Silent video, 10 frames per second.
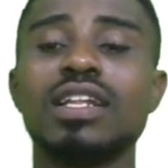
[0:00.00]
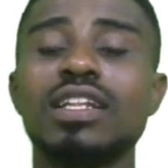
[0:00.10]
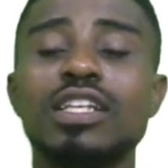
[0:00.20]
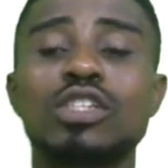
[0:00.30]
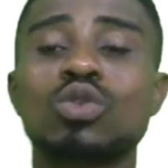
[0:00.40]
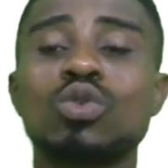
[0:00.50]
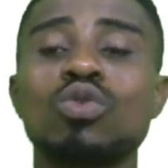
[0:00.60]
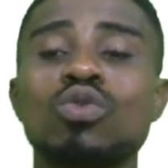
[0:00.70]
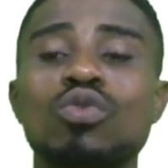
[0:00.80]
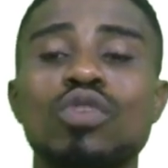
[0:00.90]

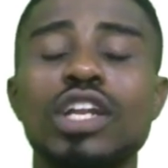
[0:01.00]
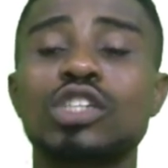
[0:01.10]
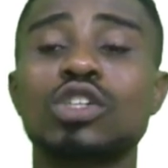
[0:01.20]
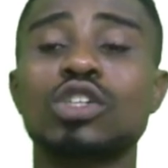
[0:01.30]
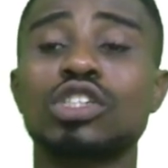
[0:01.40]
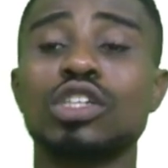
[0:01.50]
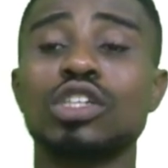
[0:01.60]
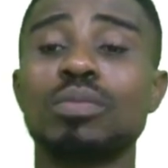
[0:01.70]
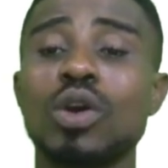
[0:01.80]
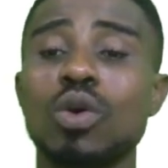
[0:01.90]
little
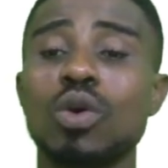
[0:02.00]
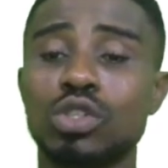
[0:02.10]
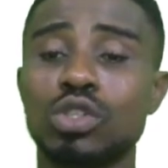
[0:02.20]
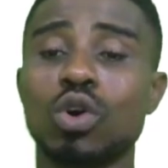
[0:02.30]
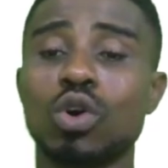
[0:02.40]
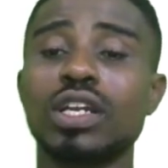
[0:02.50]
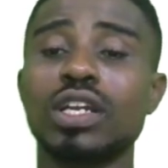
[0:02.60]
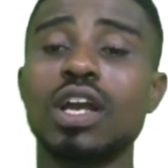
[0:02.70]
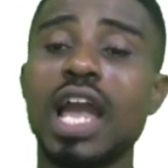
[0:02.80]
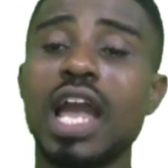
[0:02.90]
relationship with
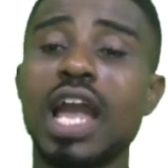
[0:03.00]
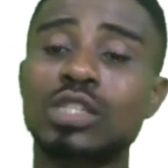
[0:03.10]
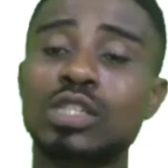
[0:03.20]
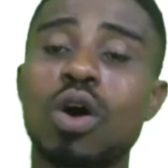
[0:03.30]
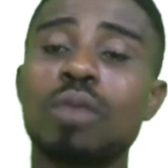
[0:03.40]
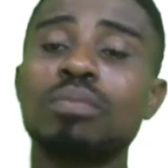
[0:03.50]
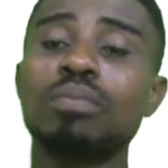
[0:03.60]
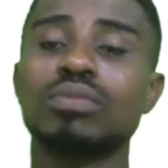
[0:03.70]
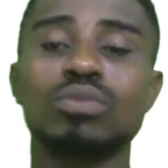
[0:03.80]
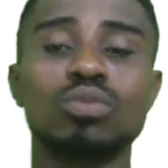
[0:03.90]
soil.
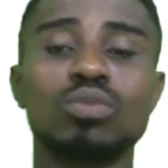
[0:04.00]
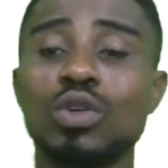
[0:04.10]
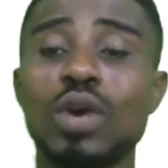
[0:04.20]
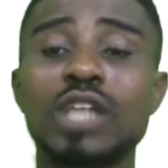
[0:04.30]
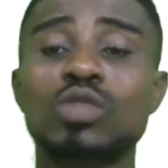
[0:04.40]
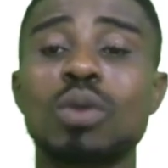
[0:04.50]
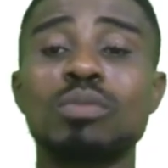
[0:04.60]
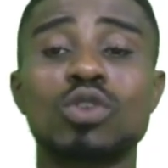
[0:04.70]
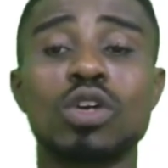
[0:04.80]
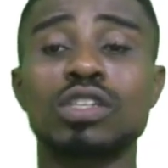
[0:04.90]
Earthworm, we know earthworm
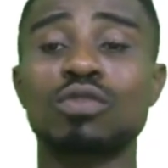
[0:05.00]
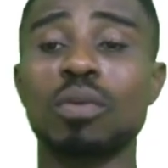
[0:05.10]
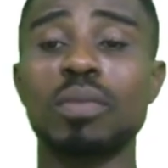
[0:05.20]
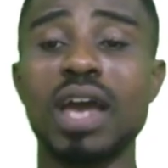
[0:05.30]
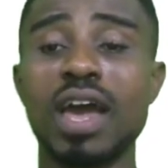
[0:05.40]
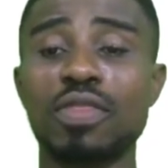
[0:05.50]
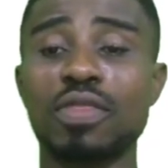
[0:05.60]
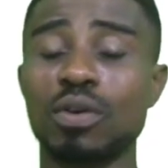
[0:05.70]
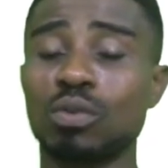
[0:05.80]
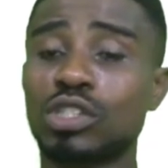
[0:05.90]
is gotten from the
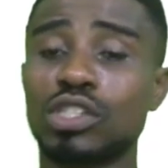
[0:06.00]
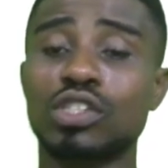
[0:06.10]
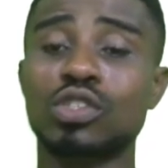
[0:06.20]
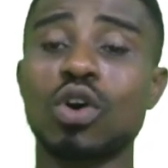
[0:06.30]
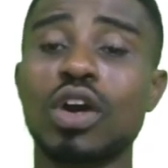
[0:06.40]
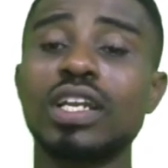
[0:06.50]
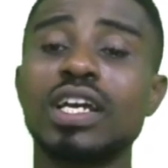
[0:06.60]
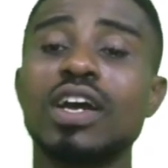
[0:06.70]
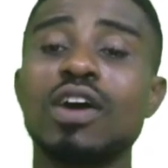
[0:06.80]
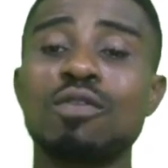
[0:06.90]
earth, which is the
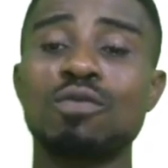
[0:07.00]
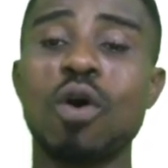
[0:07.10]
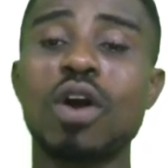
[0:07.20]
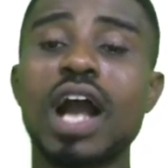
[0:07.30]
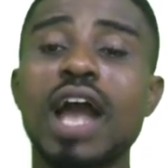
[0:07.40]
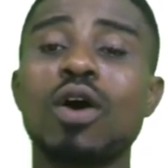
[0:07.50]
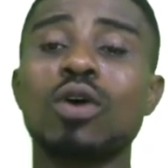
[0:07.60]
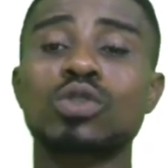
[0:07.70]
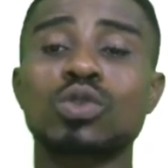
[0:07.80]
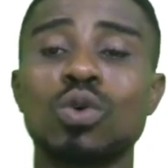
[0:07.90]
soil. Fungi
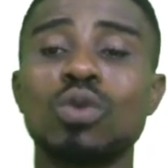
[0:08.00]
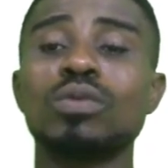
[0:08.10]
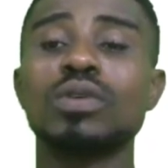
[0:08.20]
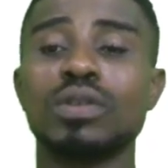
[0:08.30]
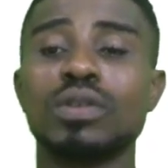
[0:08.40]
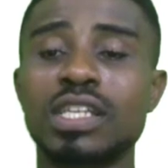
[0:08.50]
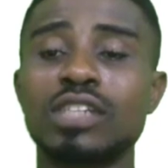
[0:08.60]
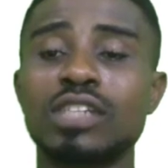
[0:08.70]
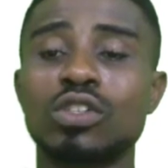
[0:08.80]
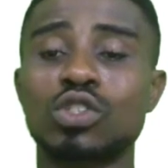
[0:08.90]
also
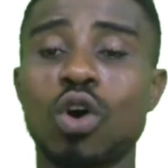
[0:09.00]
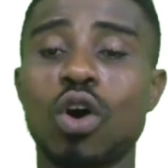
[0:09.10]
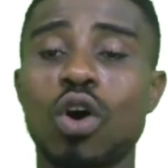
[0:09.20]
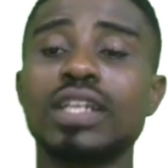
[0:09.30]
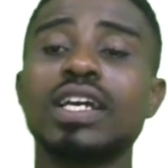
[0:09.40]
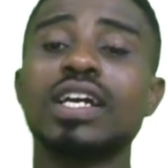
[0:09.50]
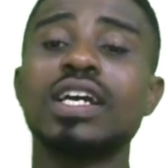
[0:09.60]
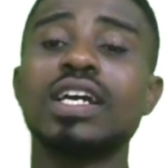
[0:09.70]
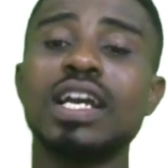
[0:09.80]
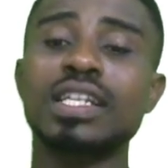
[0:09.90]
stays on soil.
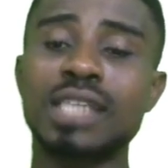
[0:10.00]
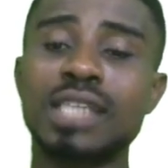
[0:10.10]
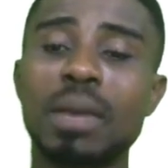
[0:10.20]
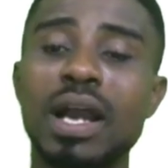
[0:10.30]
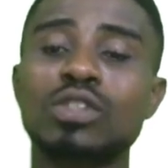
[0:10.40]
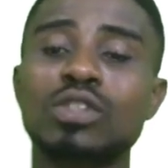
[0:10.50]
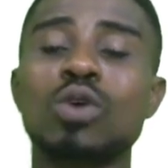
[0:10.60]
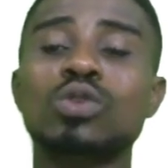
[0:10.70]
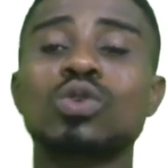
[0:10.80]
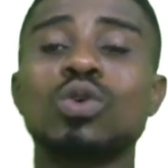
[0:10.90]
Termite
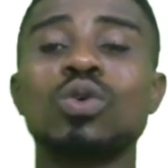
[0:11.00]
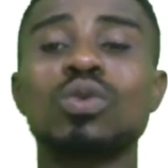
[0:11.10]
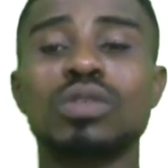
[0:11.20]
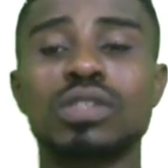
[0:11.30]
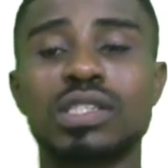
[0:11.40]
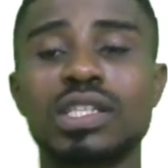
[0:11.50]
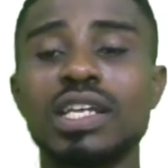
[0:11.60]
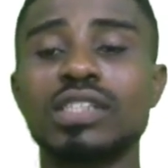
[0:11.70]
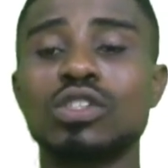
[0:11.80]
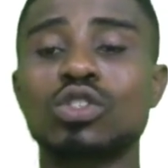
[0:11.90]
also
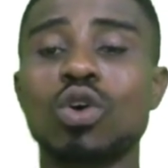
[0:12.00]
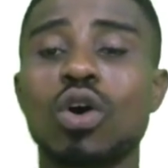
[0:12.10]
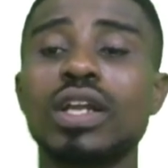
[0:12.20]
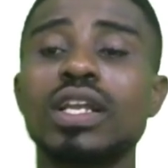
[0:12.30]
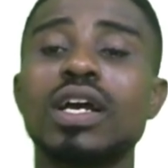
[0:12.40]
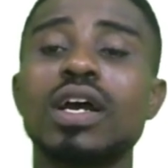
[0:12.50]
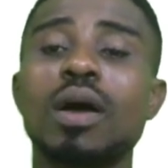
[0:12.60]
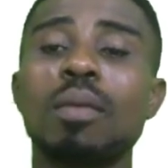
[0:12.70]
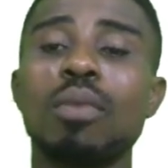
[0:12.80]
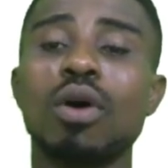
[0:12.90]
stays in soil,
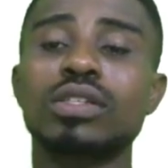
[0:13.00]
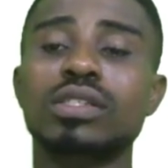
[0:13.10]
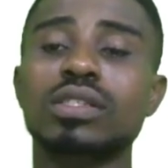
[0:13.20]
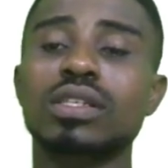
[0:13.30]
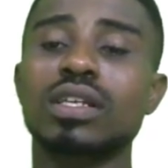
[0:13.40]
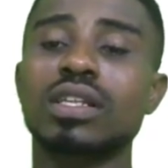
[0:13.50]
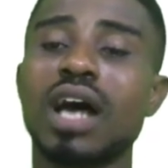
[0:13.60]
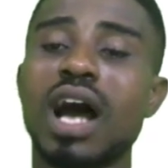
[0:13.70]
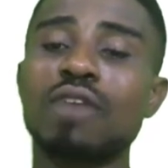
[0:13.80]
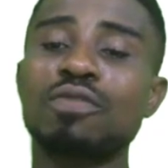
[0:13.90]
but
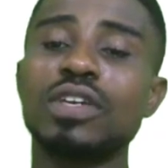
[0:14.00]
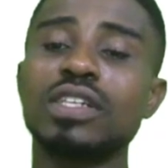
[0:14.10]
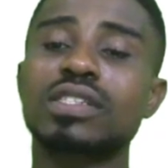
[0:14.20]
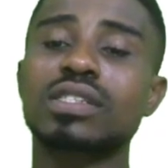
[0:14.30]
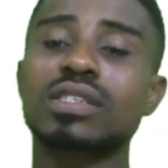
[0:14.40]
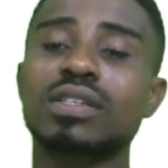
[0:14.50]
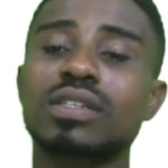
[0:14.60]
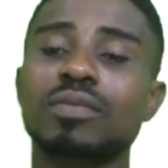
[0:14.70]
the aphids